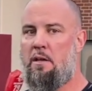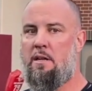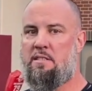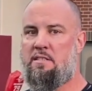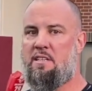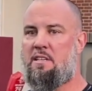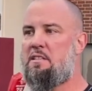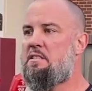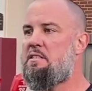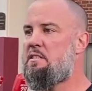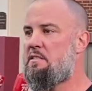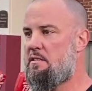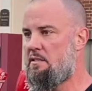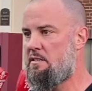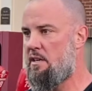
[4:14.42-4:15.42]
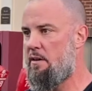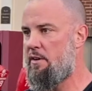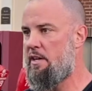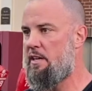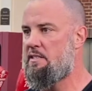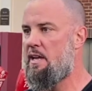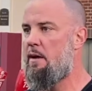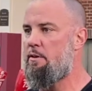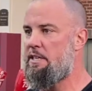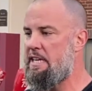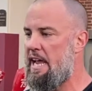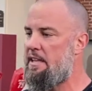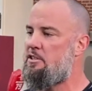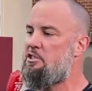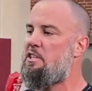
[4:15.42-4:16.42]
it's the consistency of it. It's every
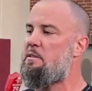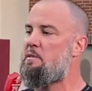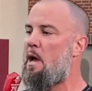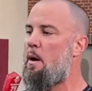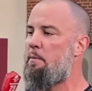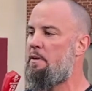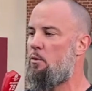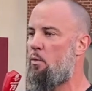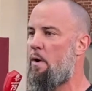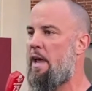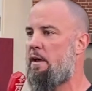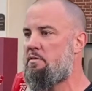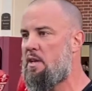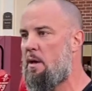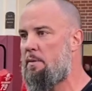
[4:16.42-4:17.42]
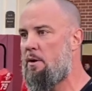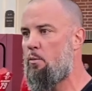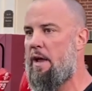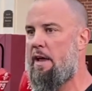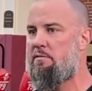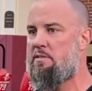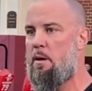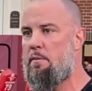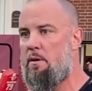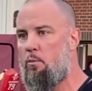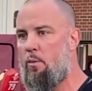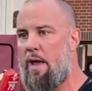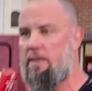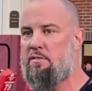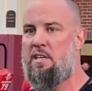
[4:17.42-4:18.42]
day the Chiefs coming in waves, coming in waves, coming in
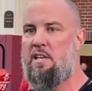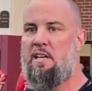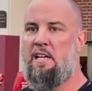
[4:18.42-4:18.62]
waves.